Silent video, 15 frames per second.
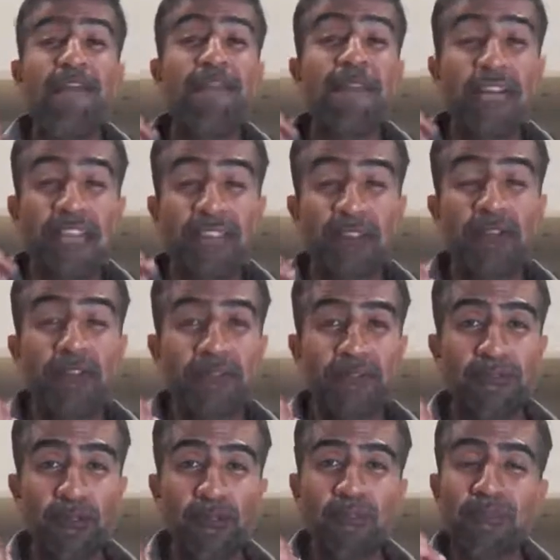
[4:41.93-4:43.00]
fail,
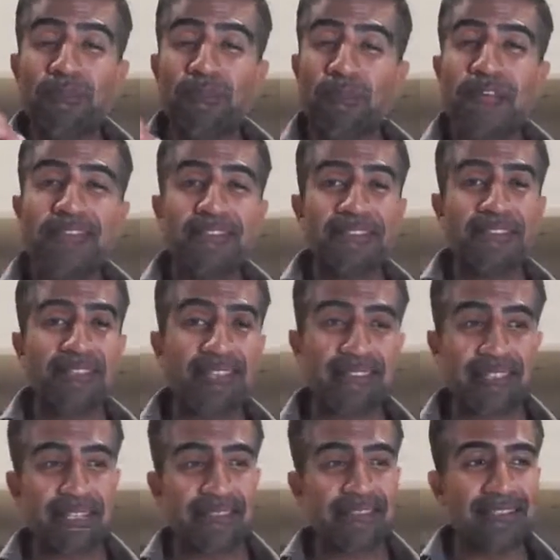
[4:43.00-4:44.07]
fall prey to their
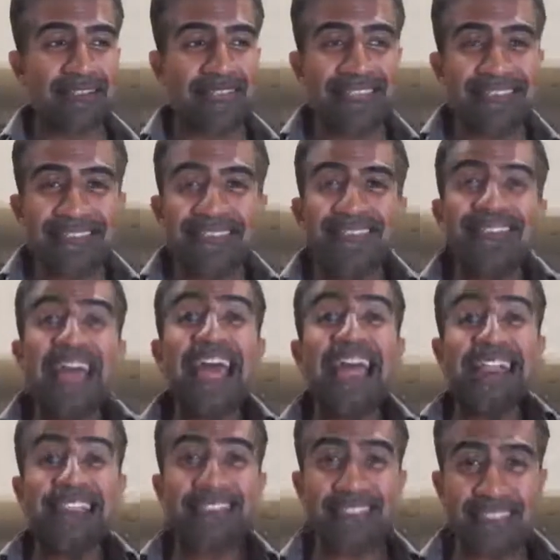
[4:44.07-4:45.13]
senses. It's a
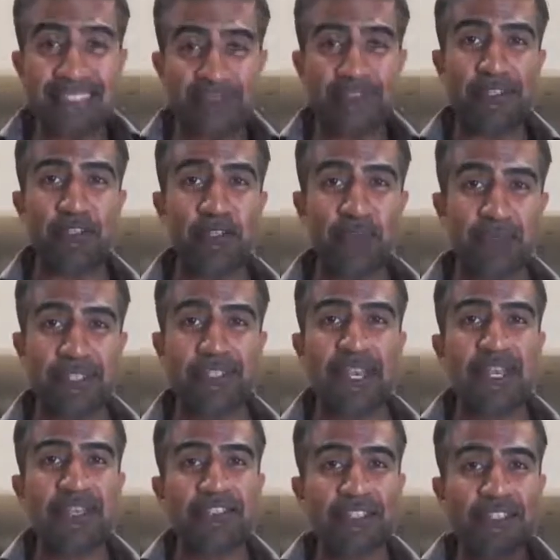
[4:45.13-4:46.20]
tendency for humans
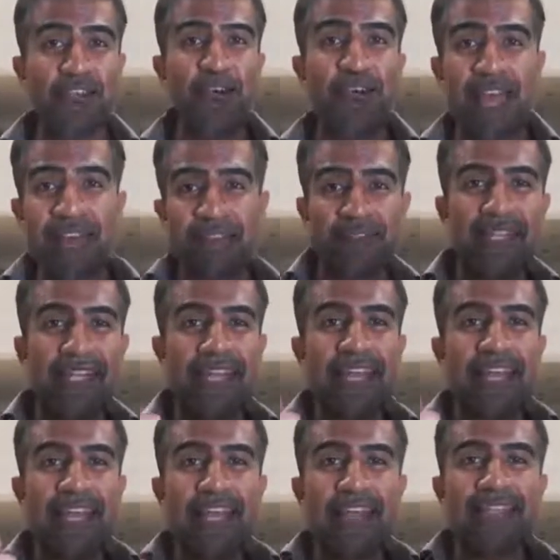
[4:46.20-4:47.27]
to not have their
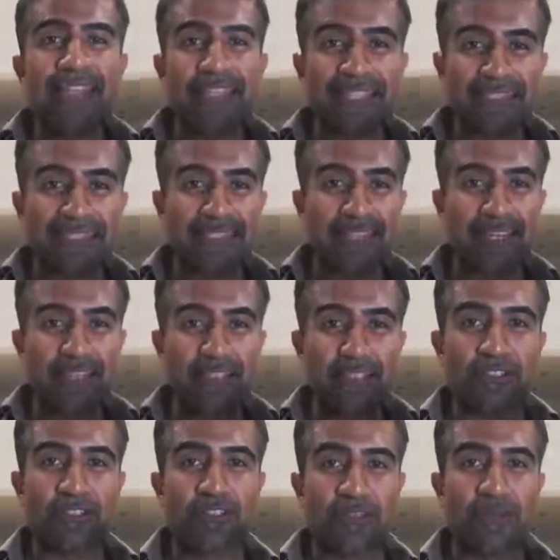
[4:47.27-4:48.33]
senses under
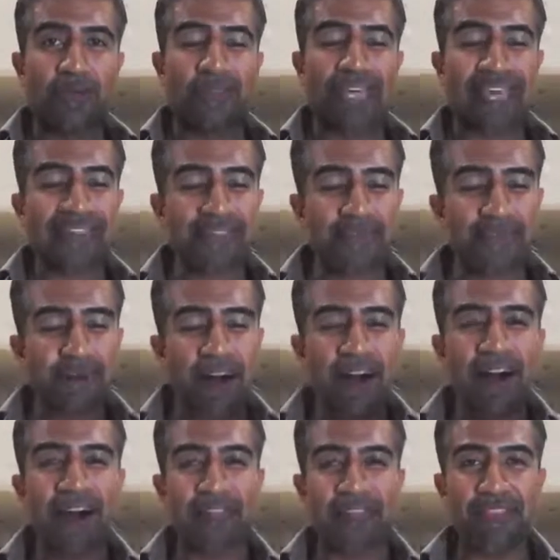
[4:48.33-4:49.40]
control. That is a
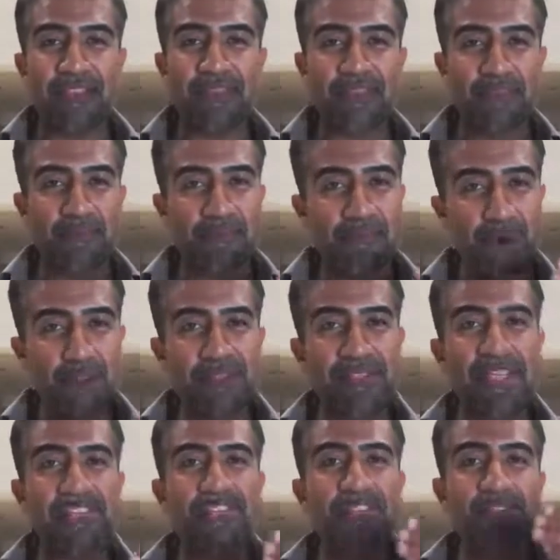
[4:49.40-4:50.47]
path. There is a
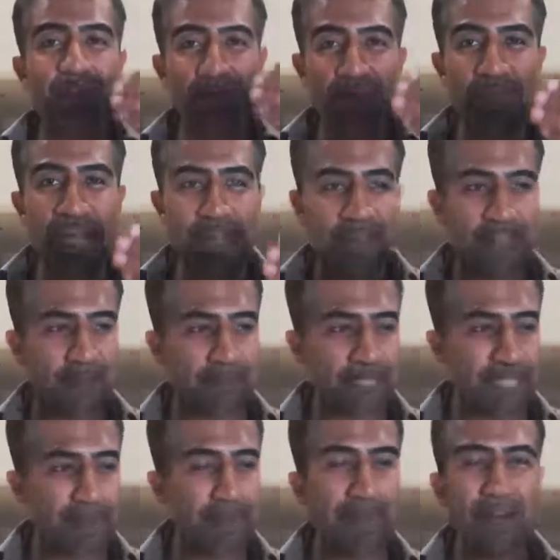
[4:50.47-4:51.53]
process to do that. There
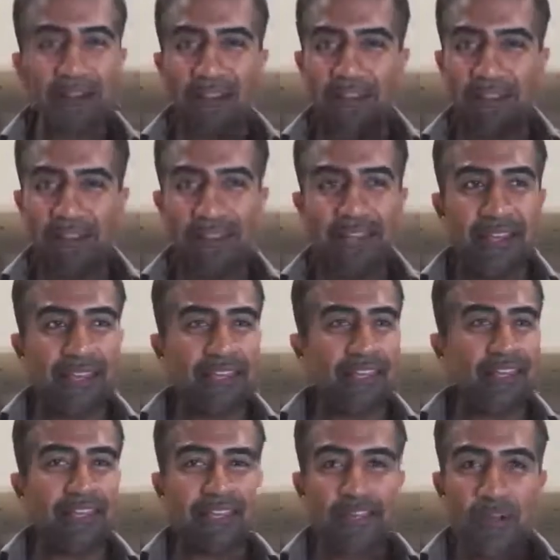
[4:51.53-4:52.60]
is a path.
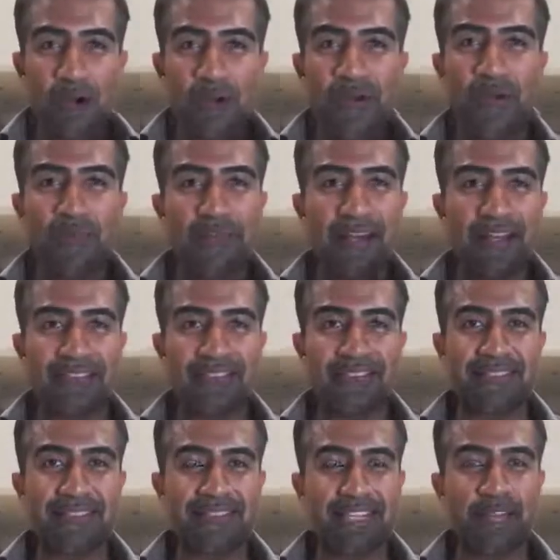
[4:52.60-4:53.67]
The yoga
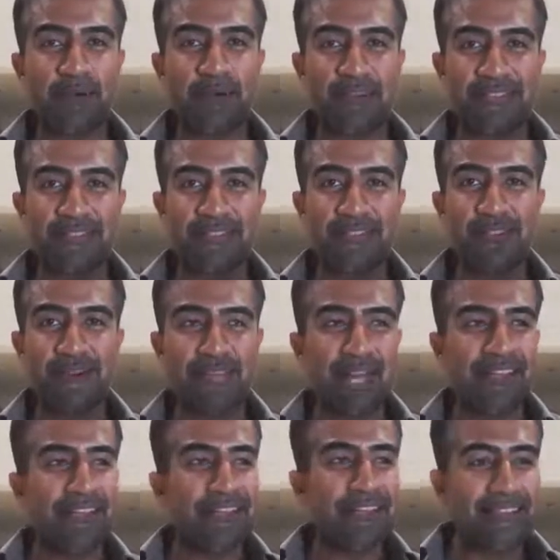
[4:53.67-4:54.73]
practices help us to do
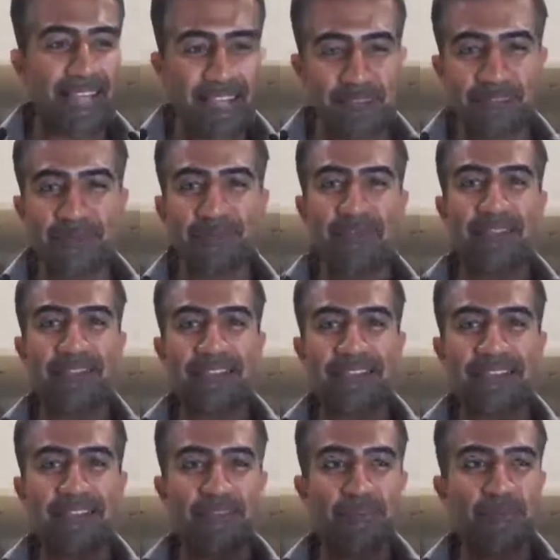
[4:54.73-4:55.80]
that. The ancient
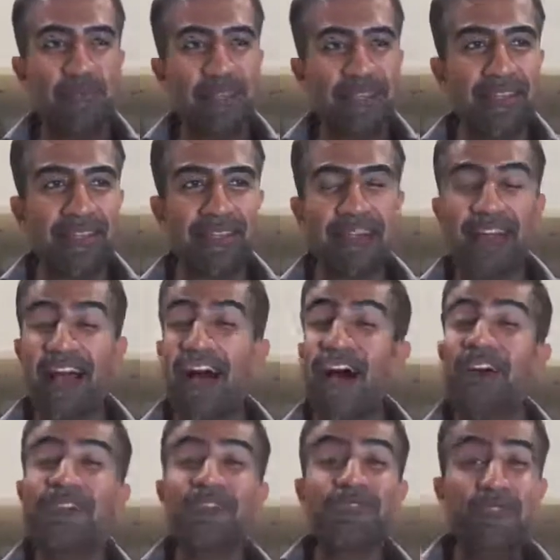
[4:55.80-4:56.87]
practices from India,
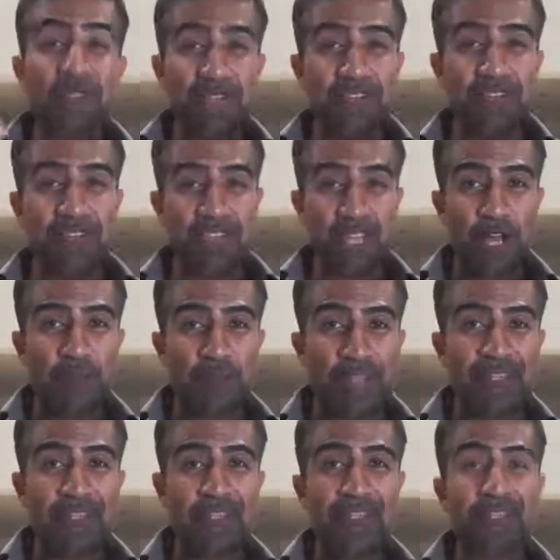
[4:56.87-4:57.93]
other traditions help
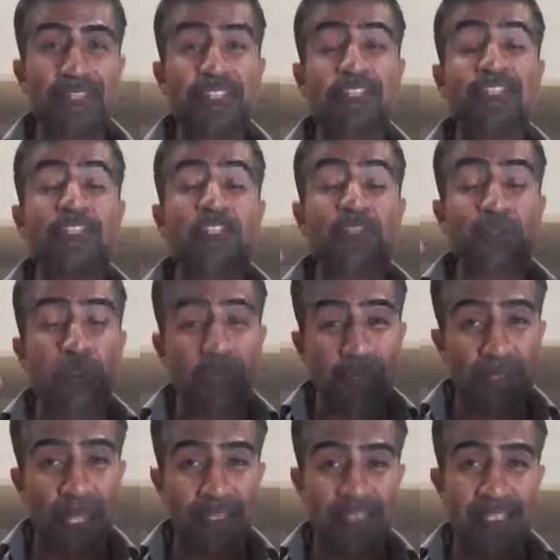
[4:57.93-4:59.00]
us to learn to
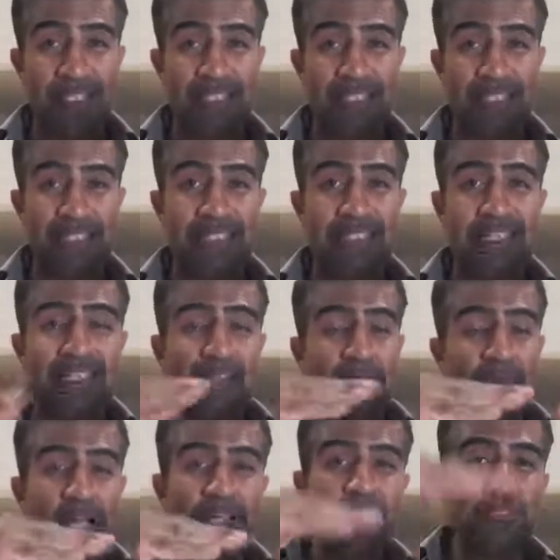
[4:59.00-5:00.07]
control our senses.
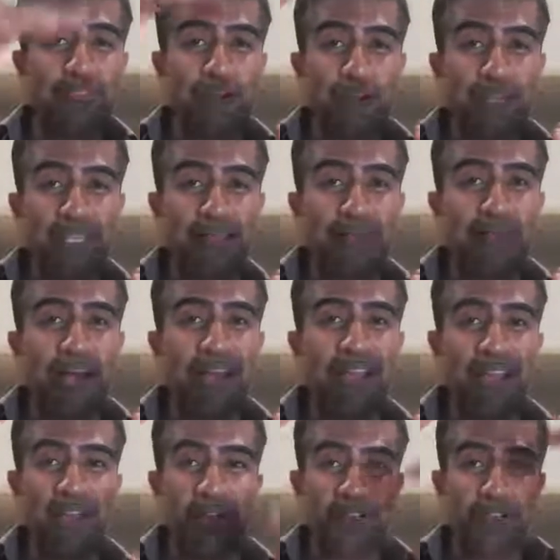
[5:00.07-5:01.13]
By controlling the
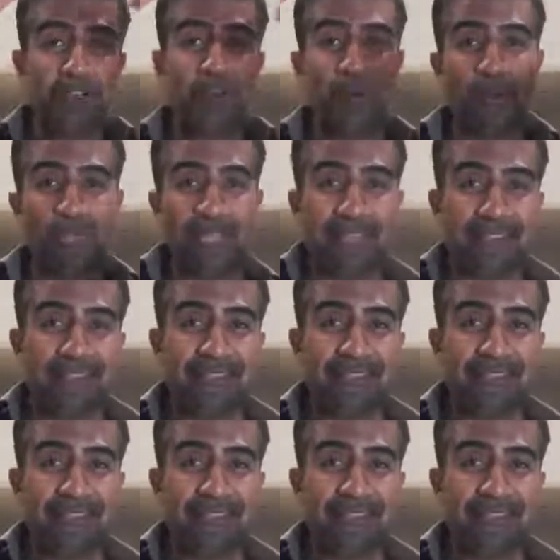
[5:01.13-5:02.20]
mind, you control the
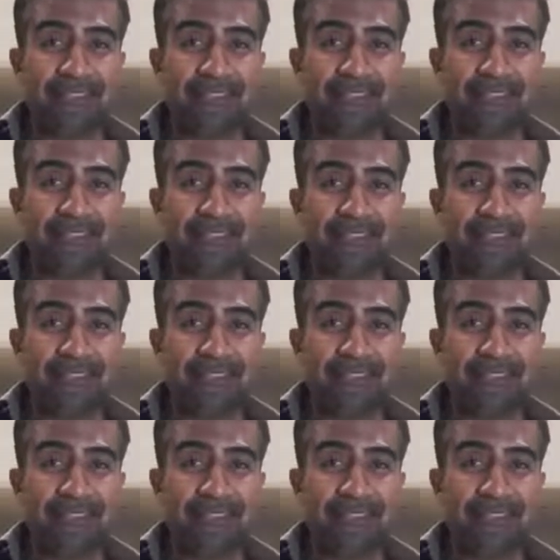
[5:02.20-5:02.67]
intellect, you control